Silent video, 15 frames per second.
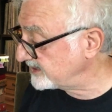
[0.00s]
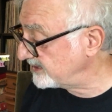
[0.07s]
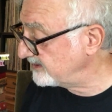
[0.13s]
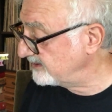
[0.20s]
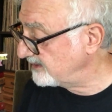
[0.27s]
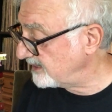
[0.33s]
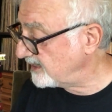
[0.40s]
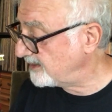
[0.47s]

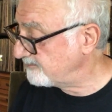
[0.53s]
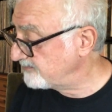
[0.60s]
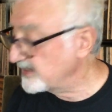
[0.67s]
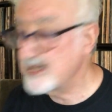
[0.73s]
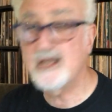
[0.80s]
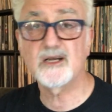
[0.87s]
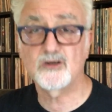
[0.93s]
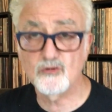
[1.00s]
And
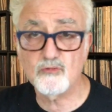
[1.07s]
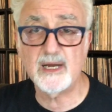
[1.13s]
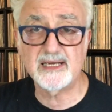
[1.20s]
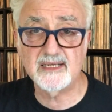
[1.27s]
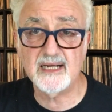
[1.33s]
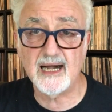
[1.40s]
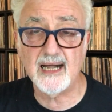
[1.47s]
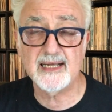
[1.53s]

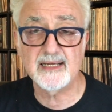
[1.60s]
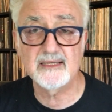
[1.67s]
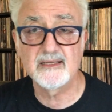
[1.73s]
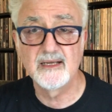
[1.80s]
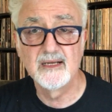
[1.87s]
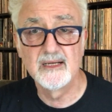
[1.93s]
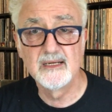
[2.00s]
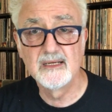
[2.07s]
great guy.
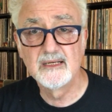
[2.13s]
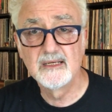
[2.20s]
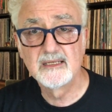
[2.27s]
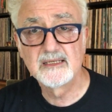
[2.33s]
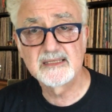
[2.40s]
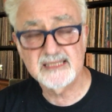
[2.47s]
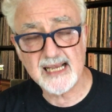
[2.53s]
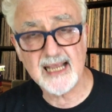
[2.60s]
And
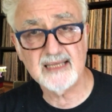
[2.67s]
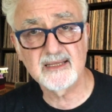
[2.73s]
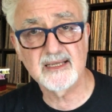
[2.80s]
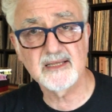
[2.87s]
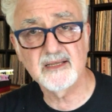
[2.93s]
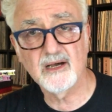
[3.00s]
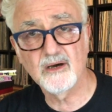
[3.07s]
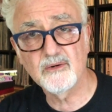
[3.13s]
sadly,
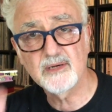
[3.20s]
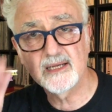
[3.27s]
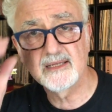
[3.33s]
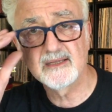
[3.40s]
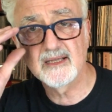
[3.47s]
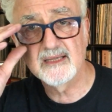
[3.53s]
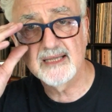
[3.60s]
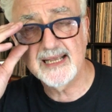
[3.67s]
though,
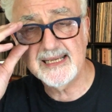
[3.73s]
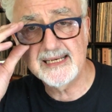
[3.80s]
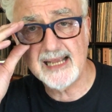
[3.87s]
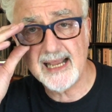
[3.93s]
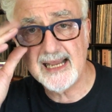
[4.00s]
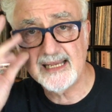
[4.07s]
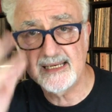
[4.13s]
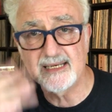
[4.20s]
in the late
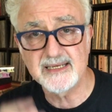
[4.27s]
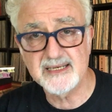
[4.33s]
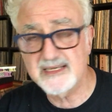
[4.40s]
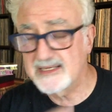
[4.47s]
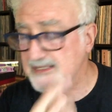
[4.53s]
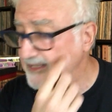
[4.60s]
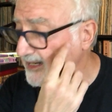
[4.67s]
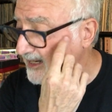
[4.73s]

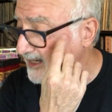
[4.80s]
80s,